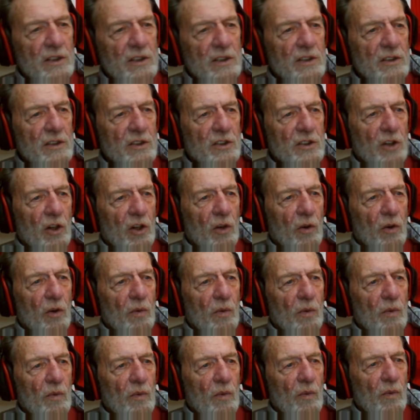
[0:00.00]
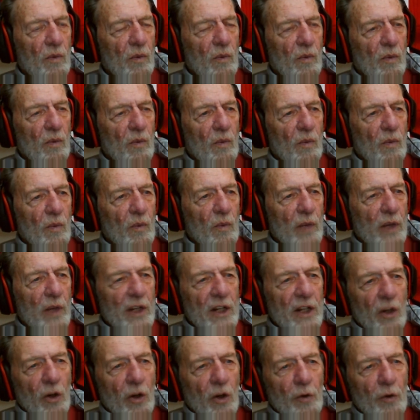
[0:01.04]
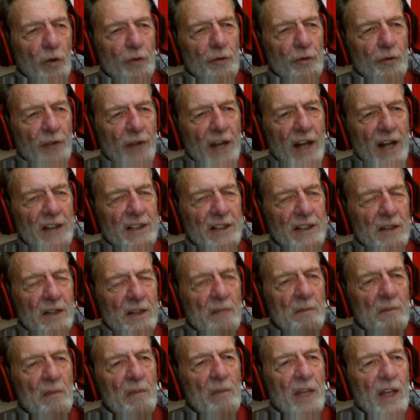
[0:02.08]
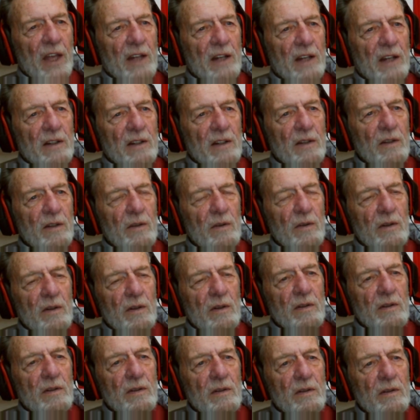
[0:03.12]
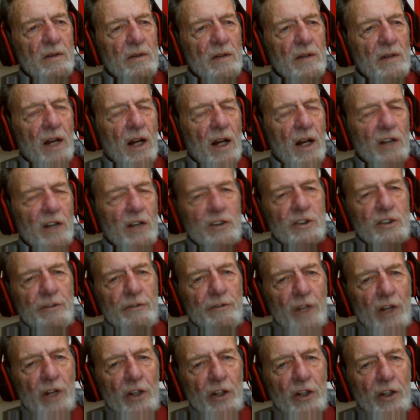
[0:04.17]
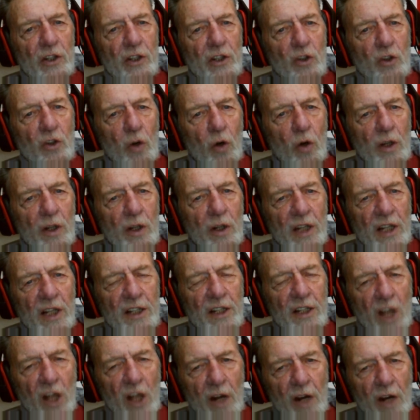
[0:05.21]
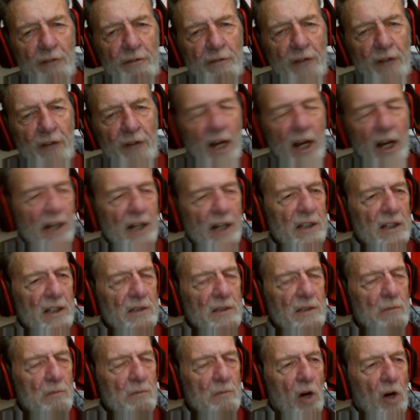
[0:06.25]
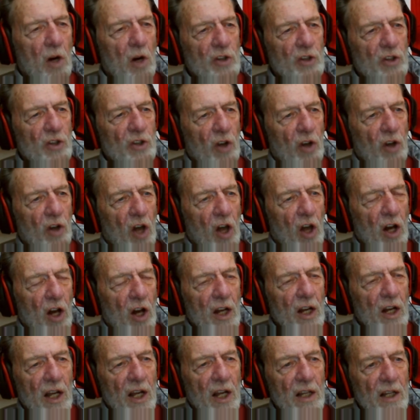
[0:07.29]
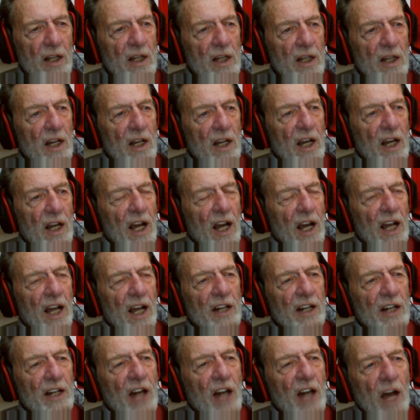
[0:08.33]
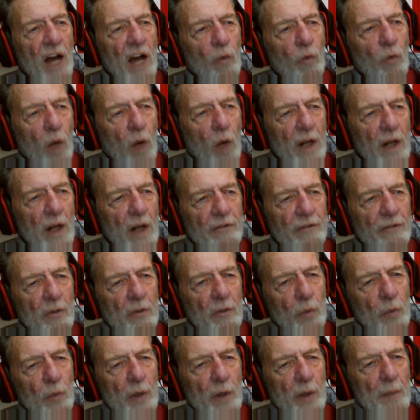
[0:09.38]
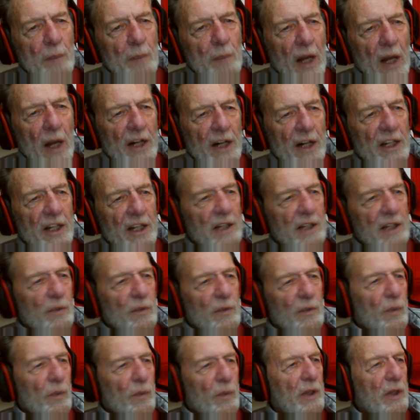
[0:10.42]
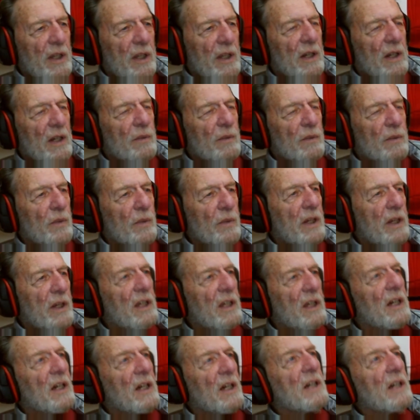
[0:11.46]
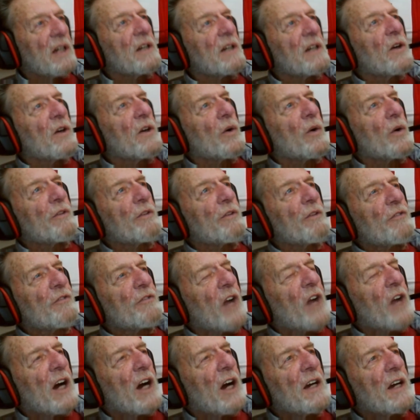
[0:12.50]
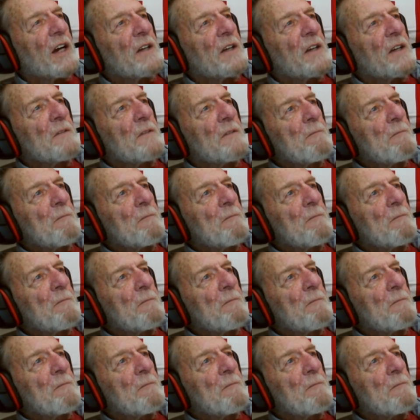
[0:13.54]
So we notified them that our civilian court had nullified martial law, and not one of them rebutted it. We notified